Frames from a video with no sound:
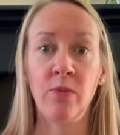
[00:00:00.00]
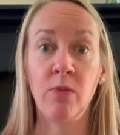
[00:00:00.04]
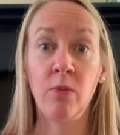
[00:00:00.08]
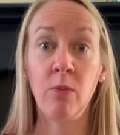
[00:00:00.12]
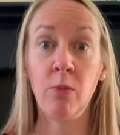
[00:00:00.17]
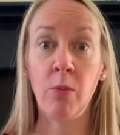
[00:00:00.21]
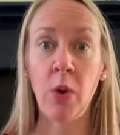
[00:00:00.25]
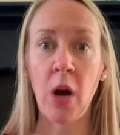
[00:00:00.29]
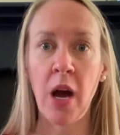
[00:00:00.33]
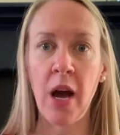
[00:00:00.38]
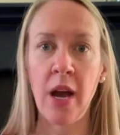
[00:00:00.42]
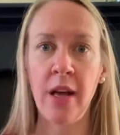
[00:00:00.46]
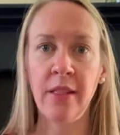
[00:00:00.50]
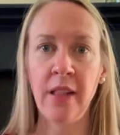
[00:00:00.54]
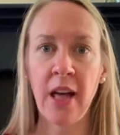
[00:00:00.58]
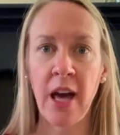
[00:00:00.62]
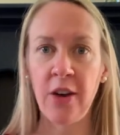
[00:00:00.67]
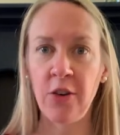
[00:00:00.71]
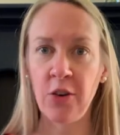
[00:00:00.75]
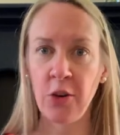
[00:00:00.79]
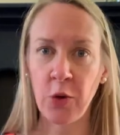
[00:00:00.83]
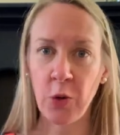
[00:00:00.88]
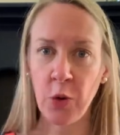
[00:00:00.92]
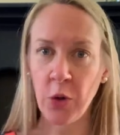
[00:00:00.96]

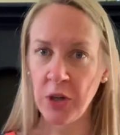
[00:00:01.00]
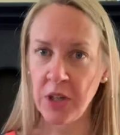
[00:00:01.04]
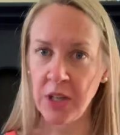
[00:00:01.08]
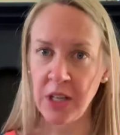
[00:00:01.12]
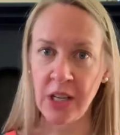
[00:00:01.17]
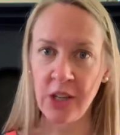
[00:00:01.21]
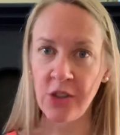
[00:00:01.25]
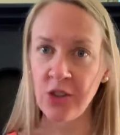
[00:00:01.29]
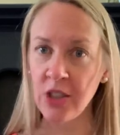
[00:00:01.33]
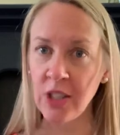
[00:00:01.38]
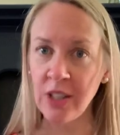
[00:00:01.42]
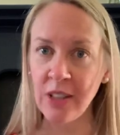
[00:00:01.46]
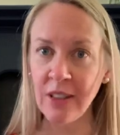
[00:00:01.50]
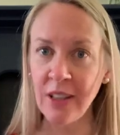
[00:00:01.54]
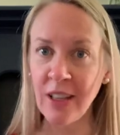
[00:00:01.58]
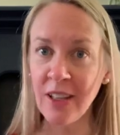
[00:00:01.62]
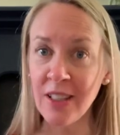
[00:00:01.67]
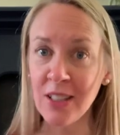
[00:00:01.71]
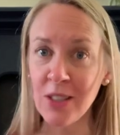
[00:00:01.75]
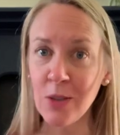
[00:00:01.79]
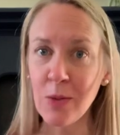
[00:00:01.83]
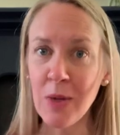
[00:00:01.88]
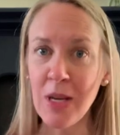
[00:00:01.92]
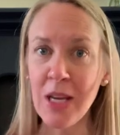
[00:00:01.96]
bilateral coordination
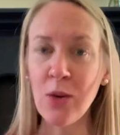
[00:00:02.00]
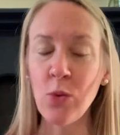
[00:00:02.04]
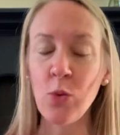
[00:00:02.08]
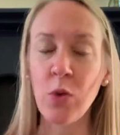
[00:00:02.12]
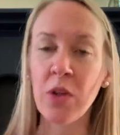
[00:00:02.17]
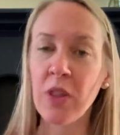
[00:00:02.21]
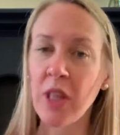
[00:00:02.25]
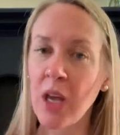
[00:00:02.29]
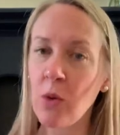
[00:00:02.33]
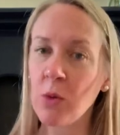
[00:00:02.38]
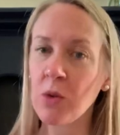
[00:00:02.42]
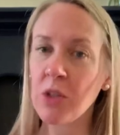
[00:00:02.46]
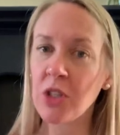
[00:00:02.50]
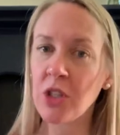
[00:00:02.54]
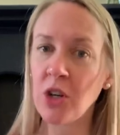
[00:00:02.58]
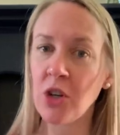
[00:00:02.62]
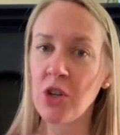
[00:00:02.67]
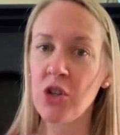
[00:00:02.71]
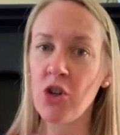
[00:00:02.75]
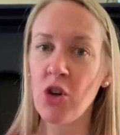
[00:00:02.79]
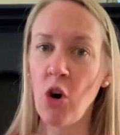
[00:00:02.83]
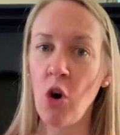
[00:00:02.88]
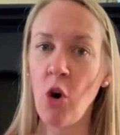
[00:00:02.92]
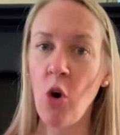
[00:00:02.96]
last week, where they would start
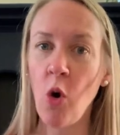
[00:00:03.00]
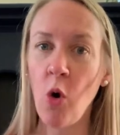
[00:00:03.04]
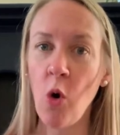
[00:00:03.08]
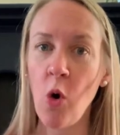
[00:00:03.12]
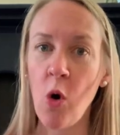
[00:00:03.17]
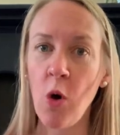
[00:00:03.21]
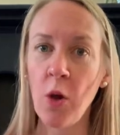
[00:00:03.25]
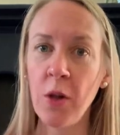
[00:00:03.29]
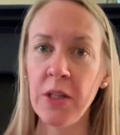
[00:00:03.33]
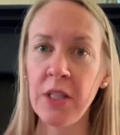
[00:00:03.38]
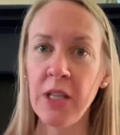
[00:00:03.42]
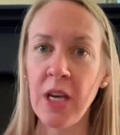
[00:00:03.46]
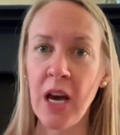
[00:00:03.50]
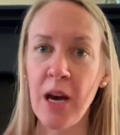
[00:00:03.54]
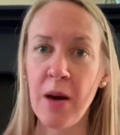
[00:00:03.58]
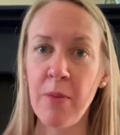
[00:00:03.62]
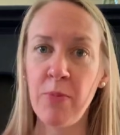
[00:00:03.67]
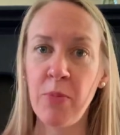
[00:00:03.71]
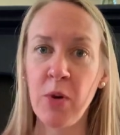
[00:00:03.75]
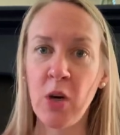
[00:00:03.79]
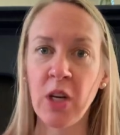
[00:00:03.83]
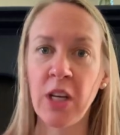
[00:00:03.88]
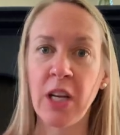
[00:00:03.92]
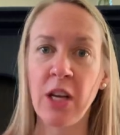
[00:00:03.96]
to hold a
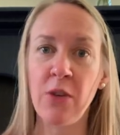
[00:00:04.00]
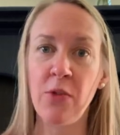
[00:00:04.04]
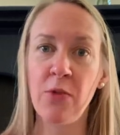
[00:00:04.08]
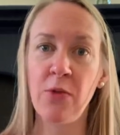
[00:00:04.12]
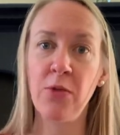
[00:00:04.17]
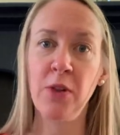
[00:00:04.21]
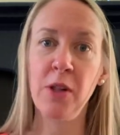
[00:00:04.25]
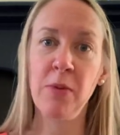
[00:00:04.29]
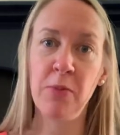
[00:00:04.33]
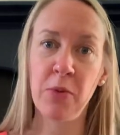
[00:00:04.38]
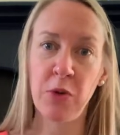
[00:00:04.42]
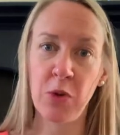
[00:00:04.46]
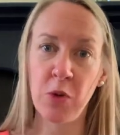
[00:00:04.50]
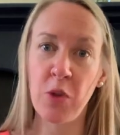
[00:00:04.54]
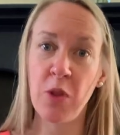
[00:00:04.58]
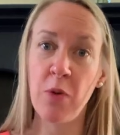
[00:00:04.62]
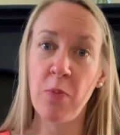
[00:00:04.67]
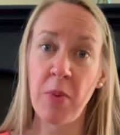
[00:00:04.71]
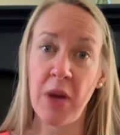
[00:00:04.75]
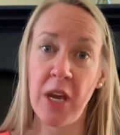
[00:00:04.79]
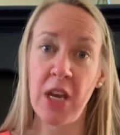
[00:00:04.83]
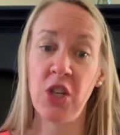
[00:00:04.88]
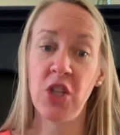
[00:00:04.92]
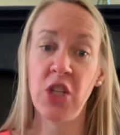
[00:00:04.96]
book and flip through the
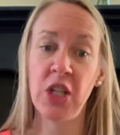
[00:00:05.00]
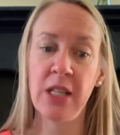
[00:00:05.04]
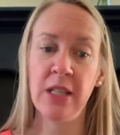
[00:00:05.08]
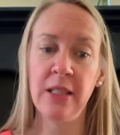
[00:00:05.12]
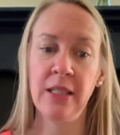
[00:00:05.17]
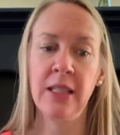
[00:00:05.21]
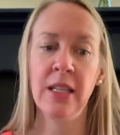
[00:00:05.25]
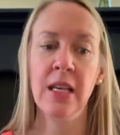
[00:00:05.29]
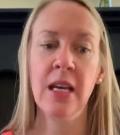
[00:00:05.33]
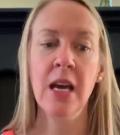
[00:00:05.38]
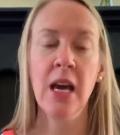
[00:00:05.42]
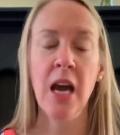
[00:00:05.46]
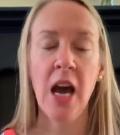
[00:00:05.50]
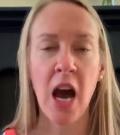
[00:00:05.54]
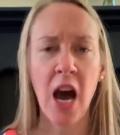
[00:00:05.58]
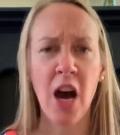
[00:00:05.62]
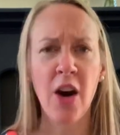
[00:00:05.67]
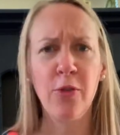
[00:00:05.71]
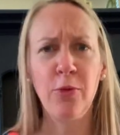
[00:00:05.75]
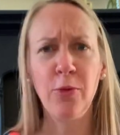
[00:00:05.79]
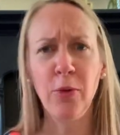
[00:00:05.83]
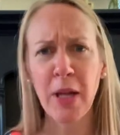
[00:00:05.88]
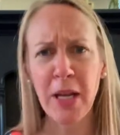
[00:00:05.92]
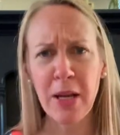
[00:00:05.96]
pages
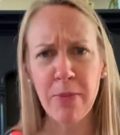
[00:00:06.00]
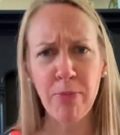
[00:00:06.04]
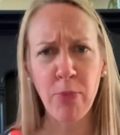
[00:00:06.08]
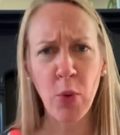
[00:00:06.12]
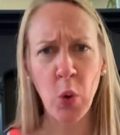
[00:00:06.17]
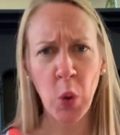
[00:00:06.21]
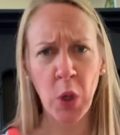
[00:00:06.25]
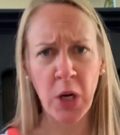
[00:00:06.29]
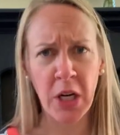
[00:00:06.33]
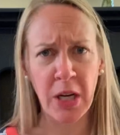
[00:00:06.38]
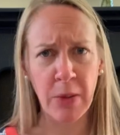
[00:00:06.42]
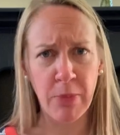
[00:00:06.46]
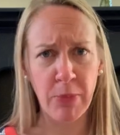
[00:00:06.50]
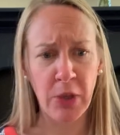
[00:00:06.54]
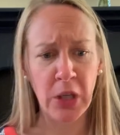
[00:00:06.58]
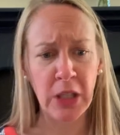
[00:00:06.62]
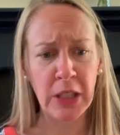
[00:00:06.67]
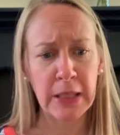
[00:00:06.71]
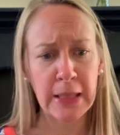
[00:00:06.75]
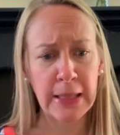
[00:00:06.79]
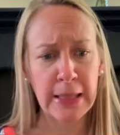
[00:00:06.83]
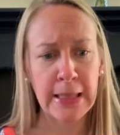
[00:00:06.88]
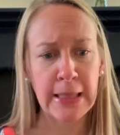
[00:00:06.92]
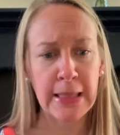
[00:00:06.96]
of board
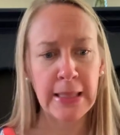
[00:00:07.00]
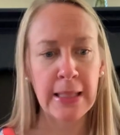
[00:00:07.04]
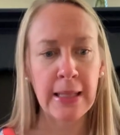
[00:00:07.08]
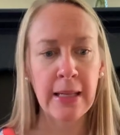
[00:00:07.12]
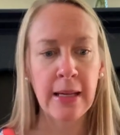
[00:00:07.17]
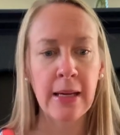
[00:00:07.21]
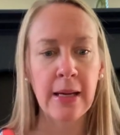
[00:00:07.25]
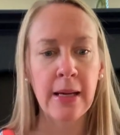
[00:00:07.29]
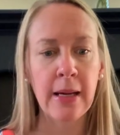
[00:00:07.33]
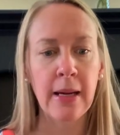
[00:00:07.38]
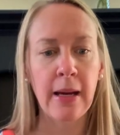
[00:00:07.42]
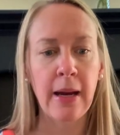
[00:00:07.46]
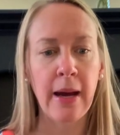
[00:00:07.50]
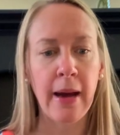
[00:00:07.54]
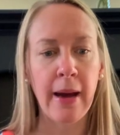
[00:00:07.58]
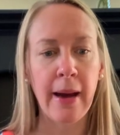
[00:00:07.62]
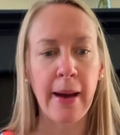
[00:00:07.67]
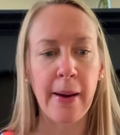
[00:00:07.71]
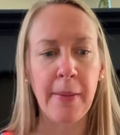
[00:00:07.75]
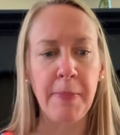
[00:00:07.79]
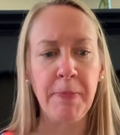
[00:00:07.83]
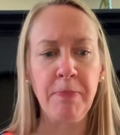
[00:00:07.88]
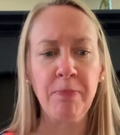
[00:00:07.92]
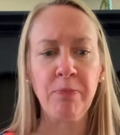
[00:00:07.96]
books.
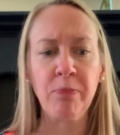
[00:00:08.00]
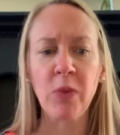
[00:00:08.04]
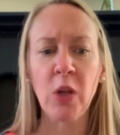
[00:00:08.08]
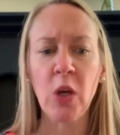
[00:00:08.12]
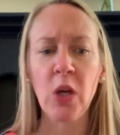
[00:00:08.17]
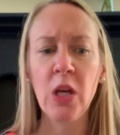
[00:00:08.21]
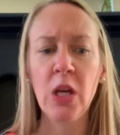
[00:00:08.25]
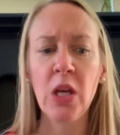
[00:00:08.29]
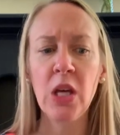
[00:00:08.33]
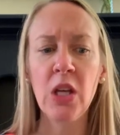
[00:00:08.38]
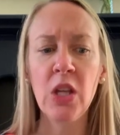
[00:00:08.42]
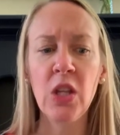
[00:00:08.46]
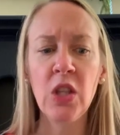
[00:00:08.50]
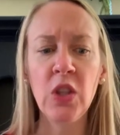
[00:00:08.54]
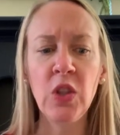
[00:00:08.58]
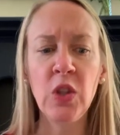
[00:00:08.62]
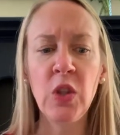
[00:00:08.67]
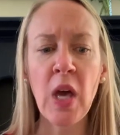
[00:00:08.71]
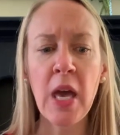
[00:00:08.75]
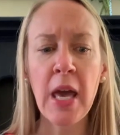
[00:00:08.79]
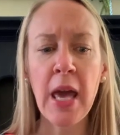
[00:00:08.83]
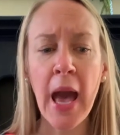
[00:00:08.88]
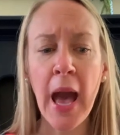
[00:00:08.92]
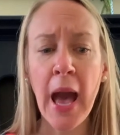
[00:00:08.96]

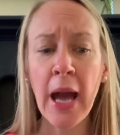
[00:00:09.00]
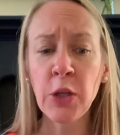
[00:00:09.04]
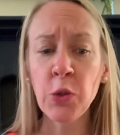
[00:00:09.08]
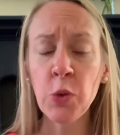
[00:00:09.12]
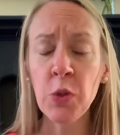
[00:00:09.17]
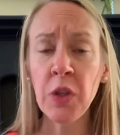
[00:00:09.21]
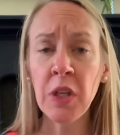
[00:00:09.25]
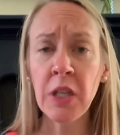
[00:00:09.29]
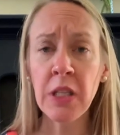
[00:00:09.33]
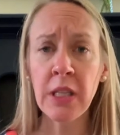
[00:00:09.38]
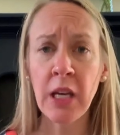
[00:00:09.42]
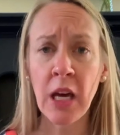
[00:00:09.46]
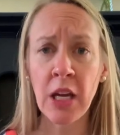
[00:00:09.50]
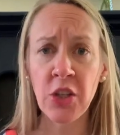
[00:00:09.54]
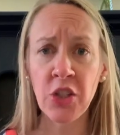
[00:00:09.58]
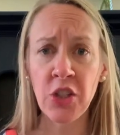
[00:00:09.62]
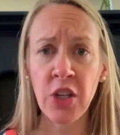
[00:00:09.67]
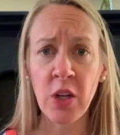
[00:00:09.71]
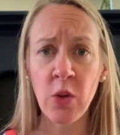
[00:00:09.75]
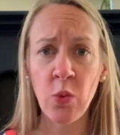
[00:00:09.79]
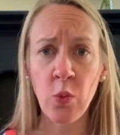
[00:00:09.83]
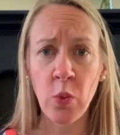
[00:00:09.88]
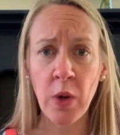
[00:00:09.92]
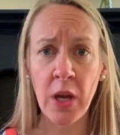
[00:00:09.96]
They act with
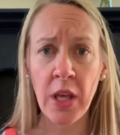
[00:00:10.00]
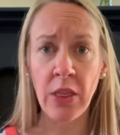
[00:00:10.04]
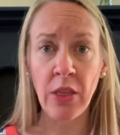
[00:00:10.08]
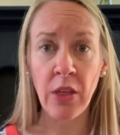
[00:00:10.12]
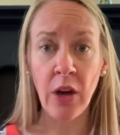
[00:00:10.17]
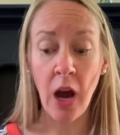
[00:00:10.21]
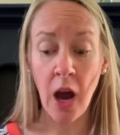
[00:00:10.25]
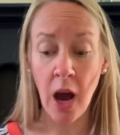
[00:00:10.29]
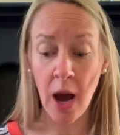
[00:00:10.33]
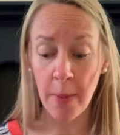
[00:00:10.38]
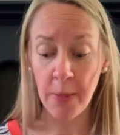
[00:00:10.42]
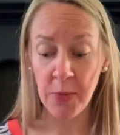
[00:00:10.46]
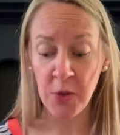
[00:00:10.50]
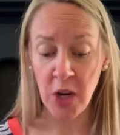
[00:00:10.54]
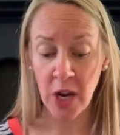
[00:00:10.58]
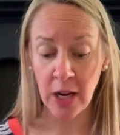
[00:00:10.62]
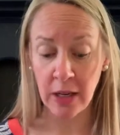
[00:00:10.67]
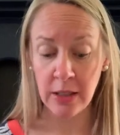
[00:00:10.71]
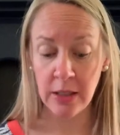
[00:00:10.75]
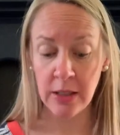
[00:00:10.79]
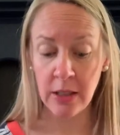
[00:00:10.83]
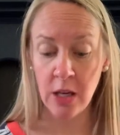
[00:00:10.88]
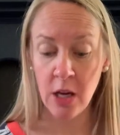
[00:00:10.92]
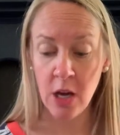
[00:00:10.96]
intention with
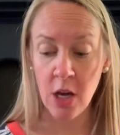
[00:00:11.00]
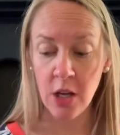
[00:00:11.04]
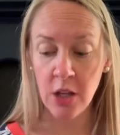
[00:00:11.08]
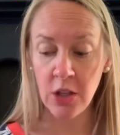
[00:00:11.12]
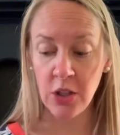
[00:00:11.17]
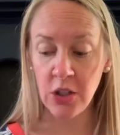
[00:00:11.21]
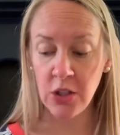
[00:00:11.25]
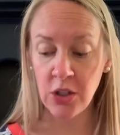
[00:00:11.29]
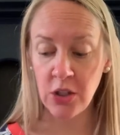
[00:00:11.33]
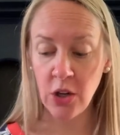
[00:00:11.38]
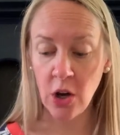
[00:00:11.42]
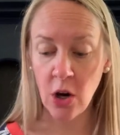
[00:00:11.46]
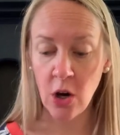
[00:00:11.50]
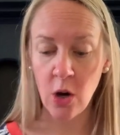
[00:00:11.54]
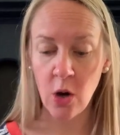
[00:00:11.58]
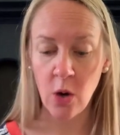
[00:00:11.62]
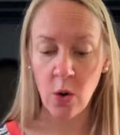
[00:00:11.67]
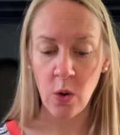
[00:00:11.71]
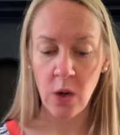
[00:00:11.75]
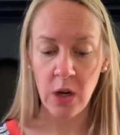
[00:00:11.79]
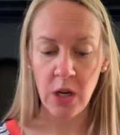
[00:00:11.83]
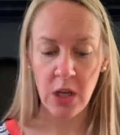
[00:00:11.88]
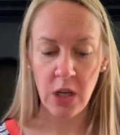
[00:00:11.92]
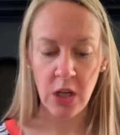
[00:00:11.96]
objects.
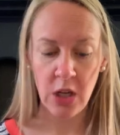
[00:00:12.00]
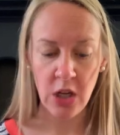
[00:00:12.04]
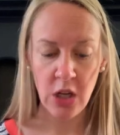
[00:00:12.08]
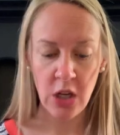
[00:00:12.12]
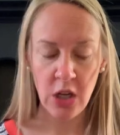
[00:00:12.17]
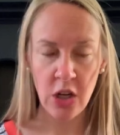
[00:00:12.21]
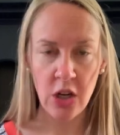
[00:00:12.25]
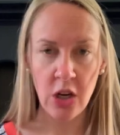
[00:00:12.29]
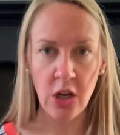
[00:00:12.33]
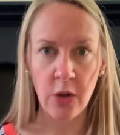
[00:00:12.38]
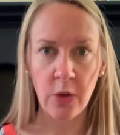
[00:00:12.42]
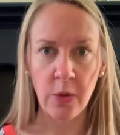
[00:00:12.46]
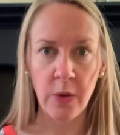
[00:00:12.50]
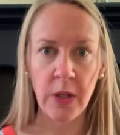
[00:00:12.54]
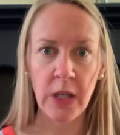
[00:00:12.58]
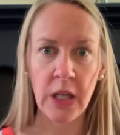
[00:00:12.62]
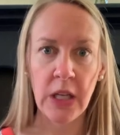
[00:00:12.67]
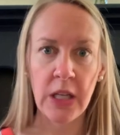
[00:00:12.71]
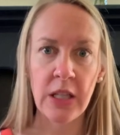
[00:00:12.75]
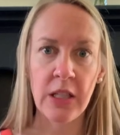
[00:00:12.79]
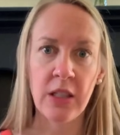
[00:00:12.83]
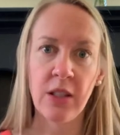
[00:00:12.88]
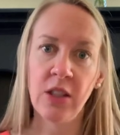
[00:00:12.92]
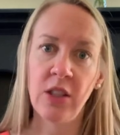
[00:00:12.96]
So,
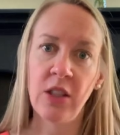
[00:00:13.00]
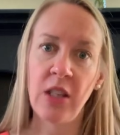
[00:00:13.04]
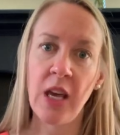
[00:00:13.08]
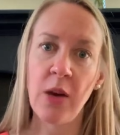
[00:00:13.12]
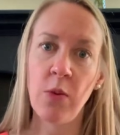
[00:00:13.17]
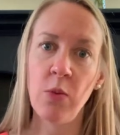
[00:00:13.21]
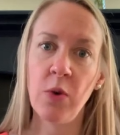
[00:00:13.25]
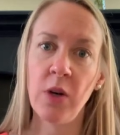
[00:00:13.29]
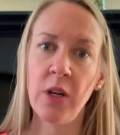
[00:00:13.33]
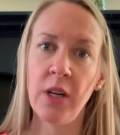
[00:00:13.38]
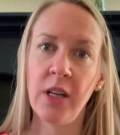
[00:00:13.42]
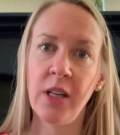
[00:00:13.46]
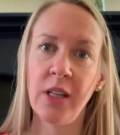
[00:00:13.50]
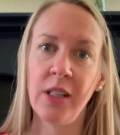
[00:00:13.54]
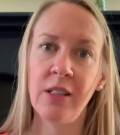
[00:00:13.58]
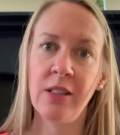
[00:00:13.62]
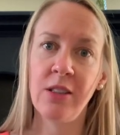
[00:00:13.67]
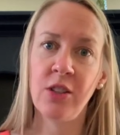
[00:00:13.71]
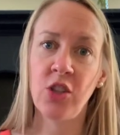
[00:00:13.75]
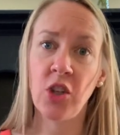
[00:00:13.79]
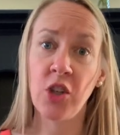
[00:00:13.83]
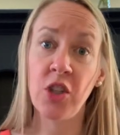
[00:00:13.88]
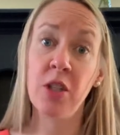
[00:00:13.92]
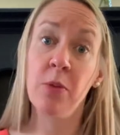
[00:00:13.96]
they would
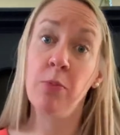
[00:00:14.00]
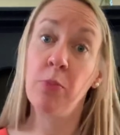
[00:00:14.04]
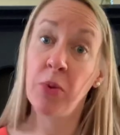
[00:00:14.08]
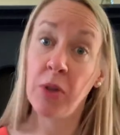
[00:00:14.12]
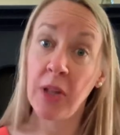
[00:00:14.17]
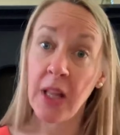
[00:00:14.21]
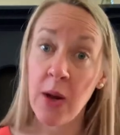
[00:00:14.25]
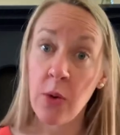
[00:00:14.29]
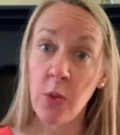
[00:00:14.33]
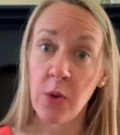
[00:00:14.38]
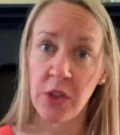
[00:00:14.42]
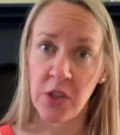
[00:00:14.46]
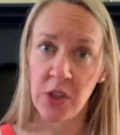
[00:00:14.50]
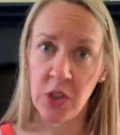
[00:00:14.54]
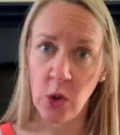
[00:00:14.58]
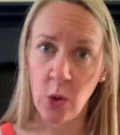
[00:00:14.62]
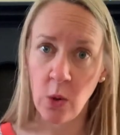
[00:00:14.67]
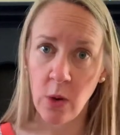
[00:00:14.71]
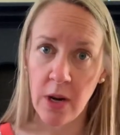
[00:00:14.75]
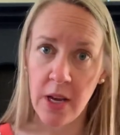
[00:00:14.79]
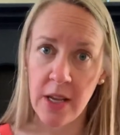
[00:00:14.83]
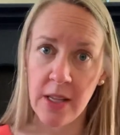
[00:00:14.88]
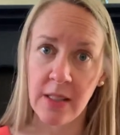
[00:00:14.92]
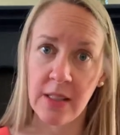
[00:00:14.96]
start to play with
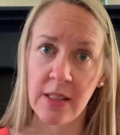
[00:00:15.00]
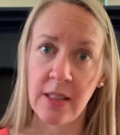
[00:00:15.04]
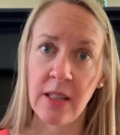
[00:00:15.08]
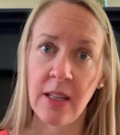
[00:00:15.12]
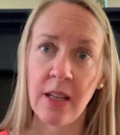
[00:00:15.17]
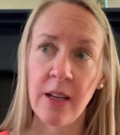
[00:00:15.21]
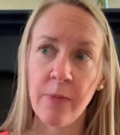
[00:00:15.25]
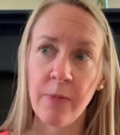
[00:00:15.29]
toys